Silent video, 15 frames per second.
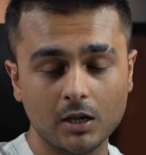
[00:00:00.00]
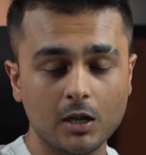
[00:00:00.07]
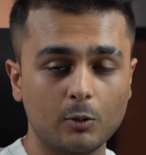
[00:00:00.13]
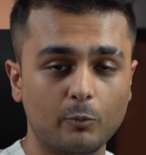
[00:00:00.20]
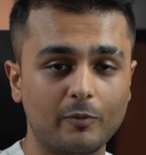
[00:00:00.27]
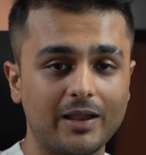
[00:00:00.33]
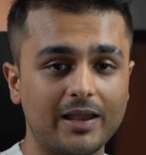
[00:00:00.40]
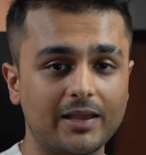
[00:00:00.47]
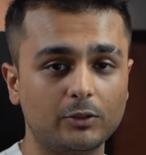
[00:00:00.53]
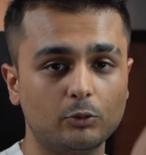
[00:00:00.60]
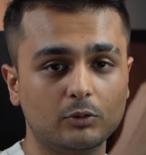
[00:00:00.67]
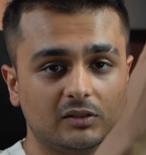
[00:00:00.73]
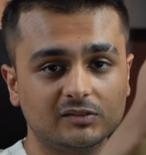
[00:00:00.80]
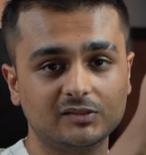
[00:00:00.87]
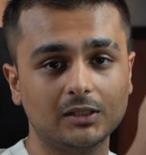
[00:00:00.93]
where you
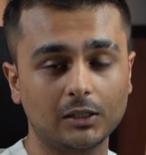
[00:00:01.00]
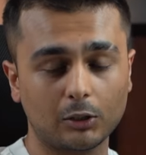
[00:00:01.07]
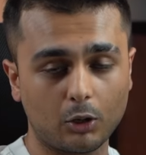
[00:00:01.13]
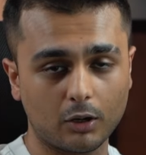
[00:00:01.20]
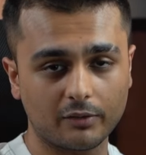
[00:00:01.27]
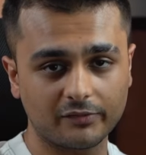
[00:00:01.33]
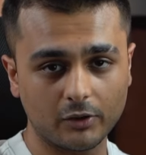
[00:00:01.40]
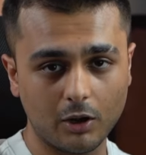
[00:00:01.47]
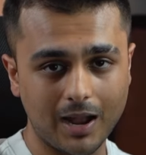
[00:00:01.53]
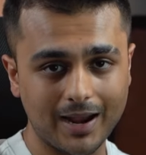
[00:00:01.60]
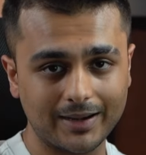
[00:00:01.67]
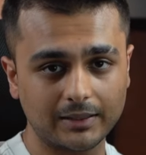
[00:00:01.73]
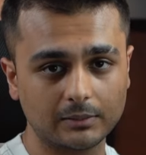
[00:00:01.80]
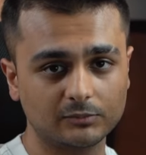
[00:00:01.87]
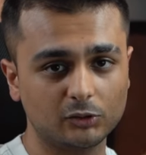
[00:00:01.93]
can see a lot of your
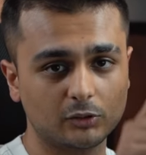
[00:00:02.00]
items.